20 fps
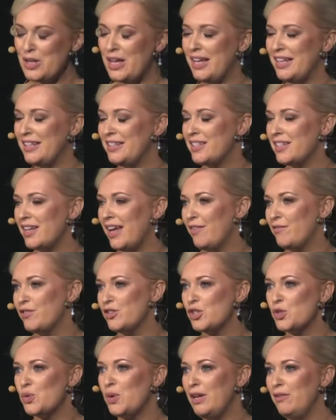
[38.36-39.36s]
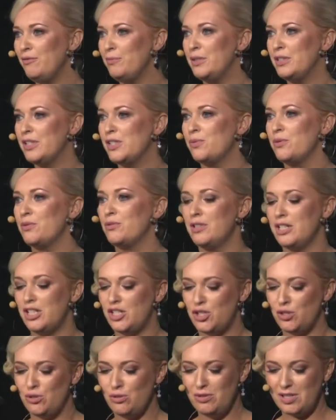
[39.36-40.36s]
And after 12 months, we were only
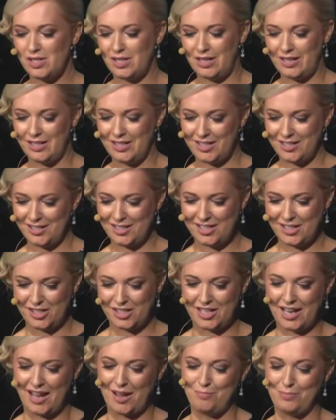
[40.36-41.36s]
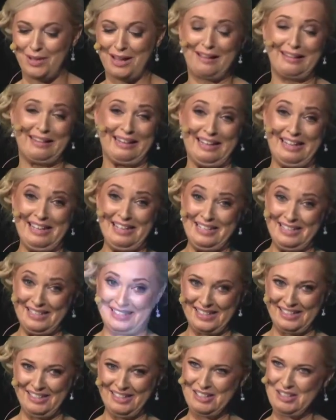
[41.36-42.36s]
too delighted to hand back the
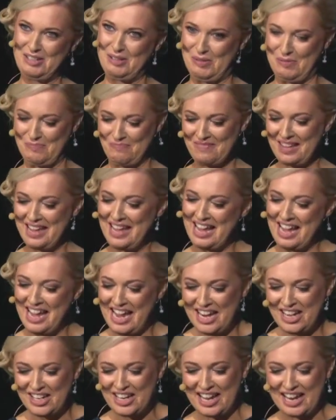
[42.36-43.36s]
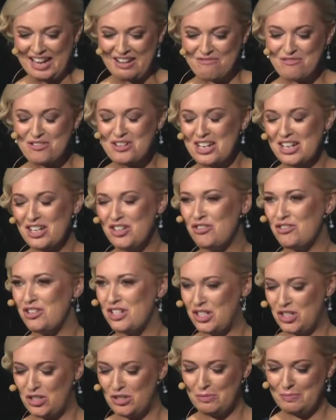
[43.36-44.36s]
keys. So running a
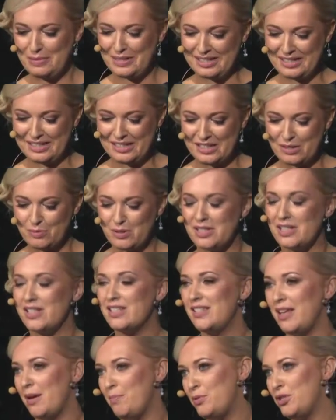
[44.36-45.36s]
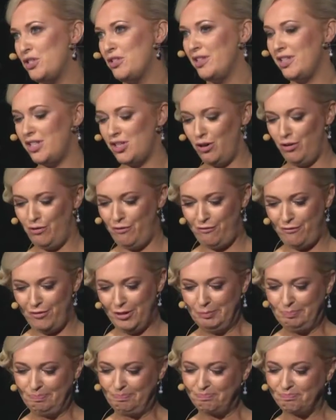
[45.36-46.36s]
traditional business was exceptionally tough,
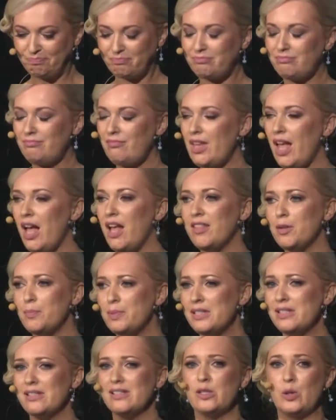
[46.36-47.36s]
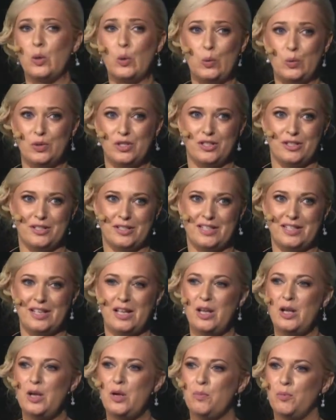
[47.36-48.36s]
and the business owned us,
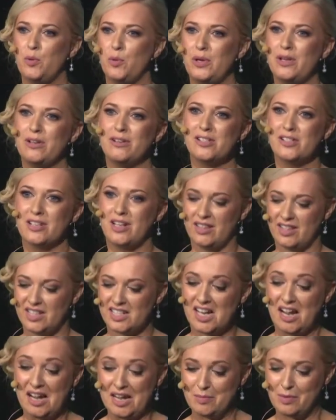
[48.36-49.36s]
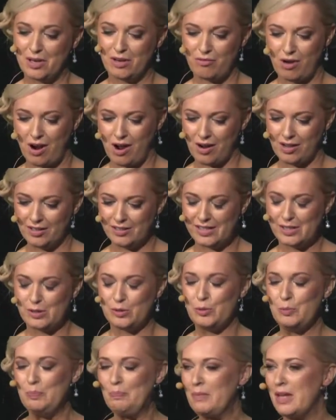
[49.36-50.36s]
but we also got the timing wrong.
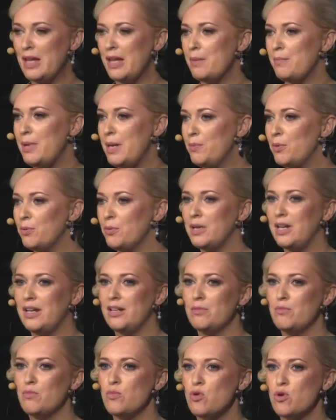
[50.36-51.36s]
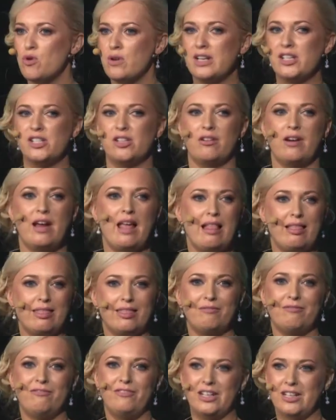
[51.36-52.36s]
So people were getting more into their
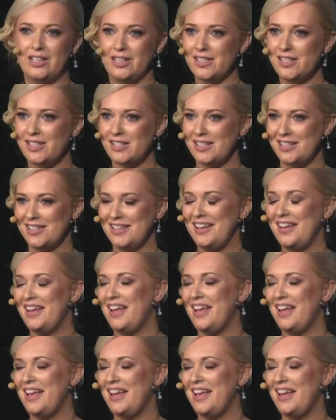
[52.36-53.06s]
health and fitness,